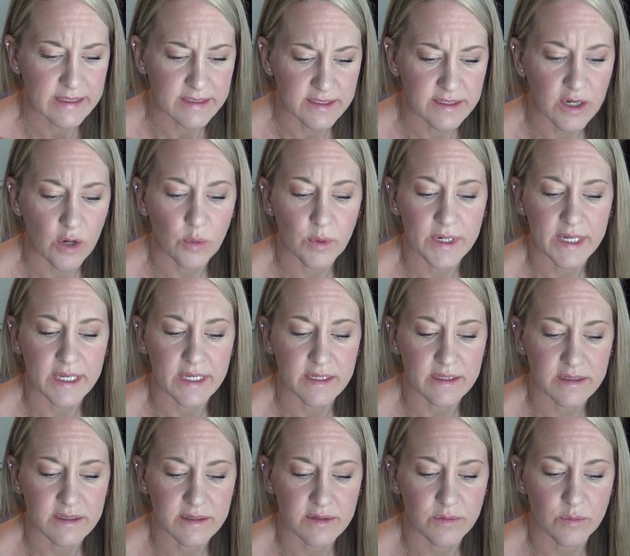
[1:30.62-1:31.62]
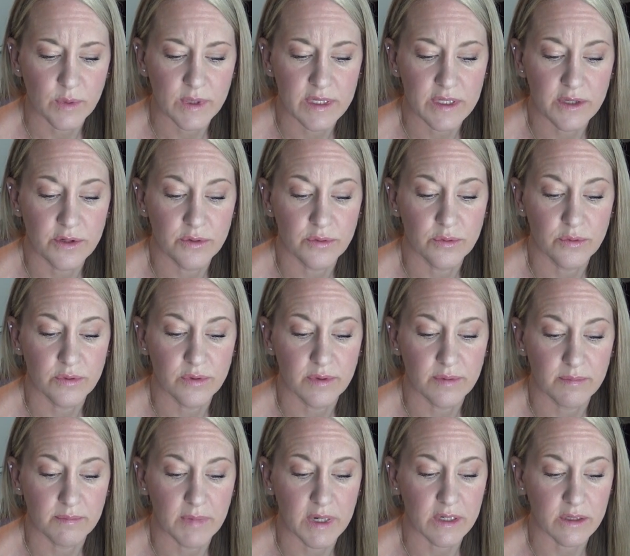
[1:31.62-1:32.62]
So it is when you
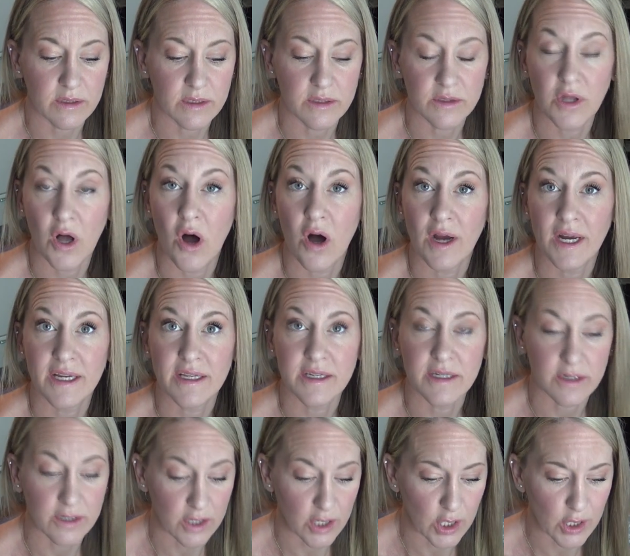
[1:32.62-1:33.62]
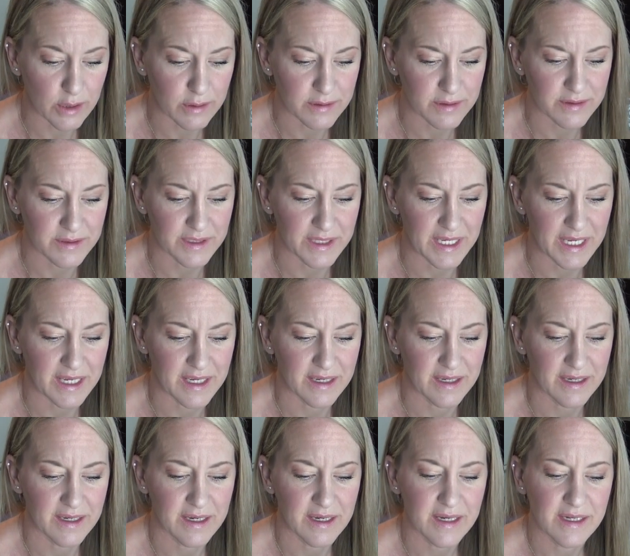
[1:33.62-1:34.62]
muddle along in your earthly,
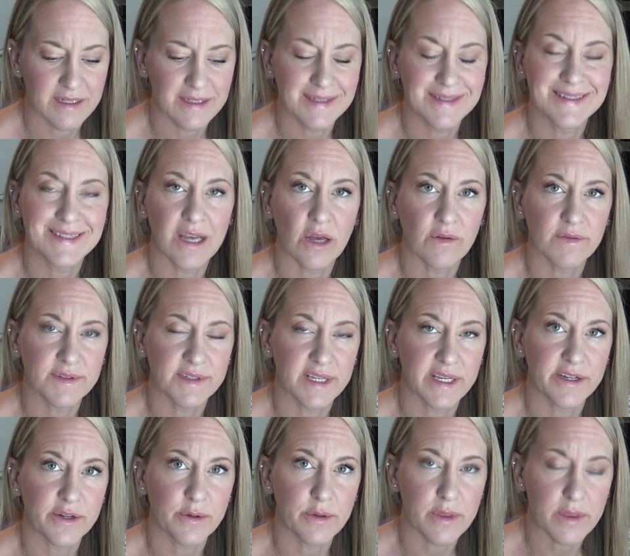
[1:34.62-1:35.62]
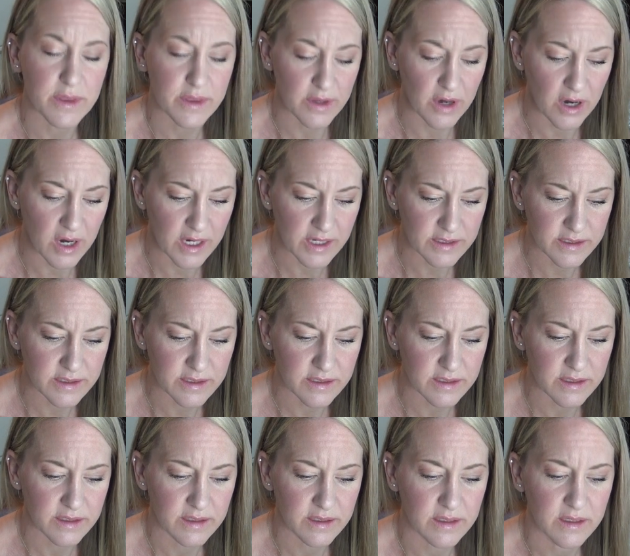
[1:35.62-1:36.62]
self-centered
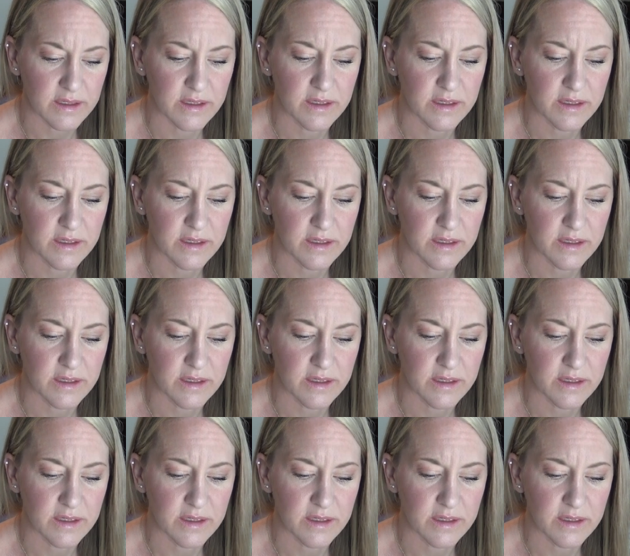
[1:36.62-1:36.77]
thoughts